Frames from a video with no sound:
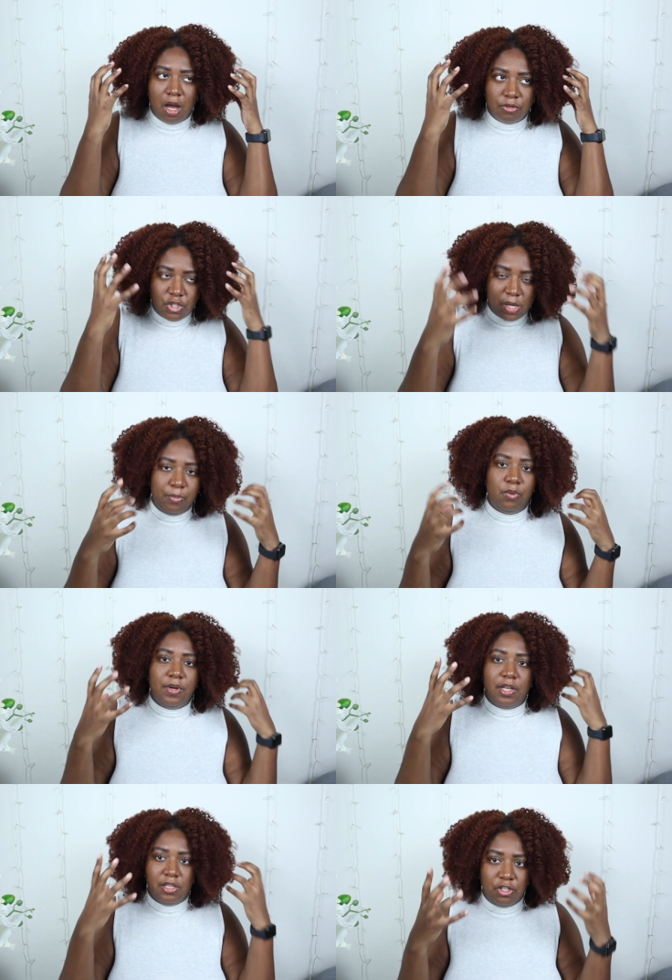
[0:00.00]
shampooing
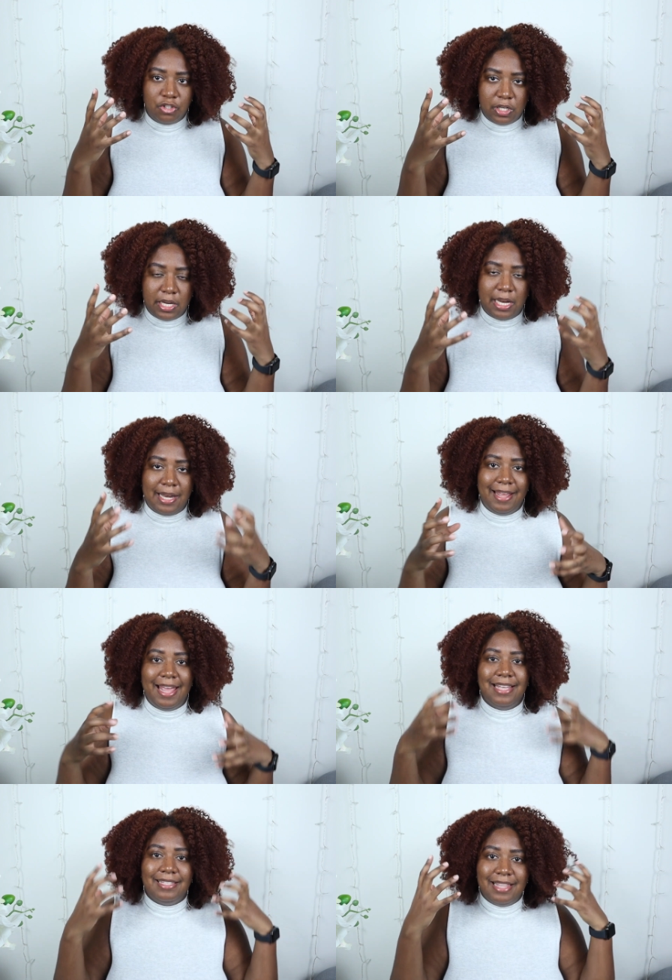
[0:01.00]
and conditioning, and
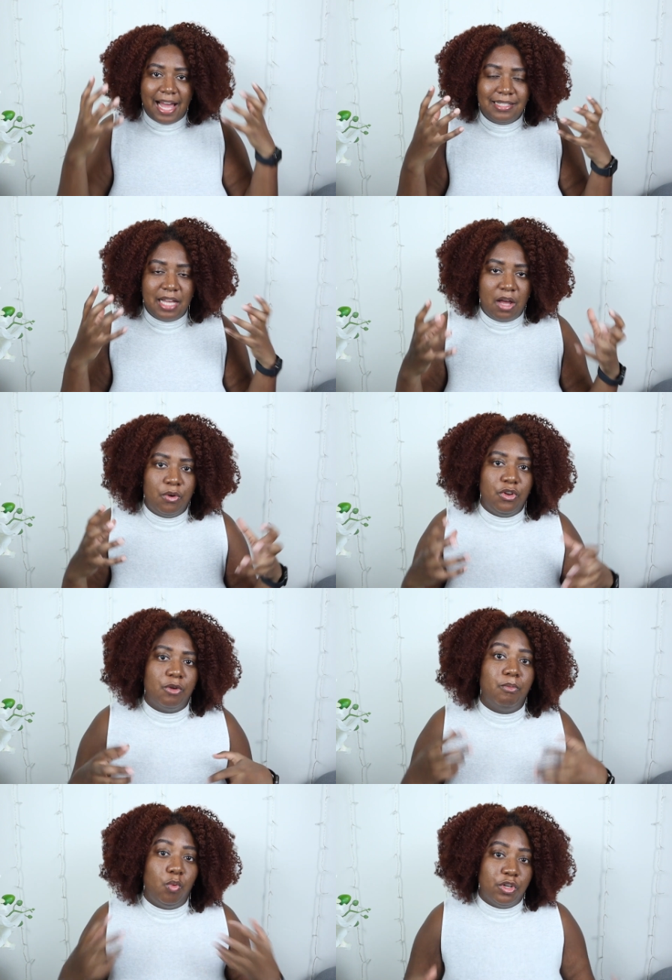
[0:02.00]
that's how you're
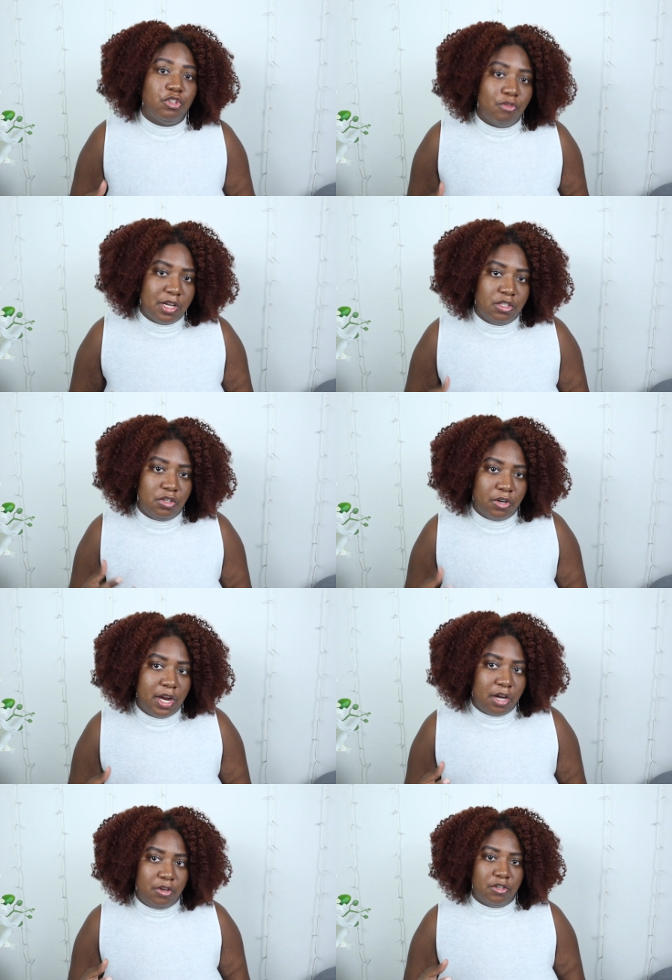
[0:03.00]
moisturizing your
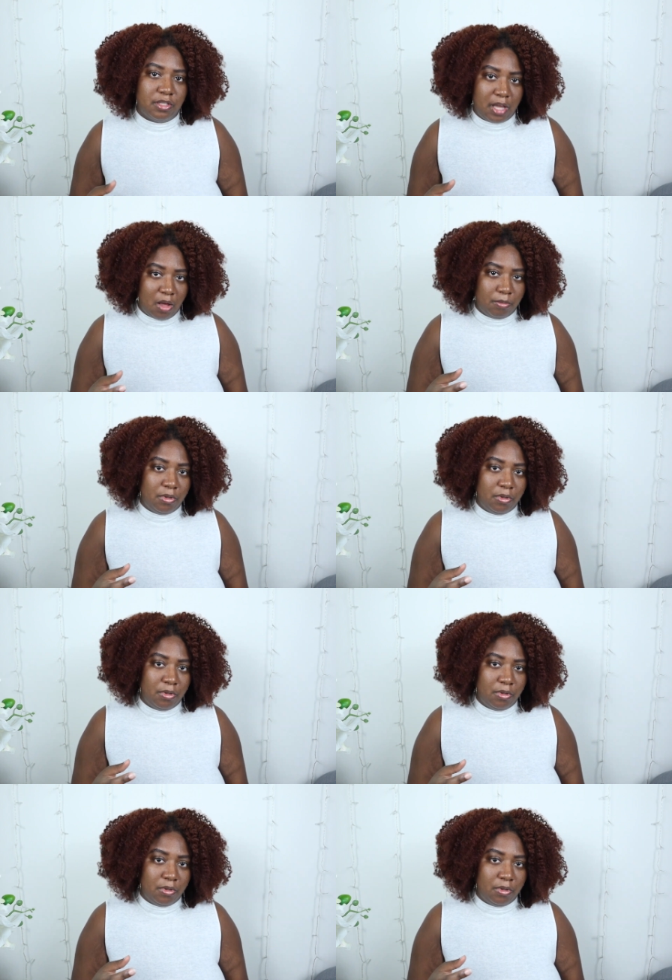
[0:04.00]
hair and your scalp.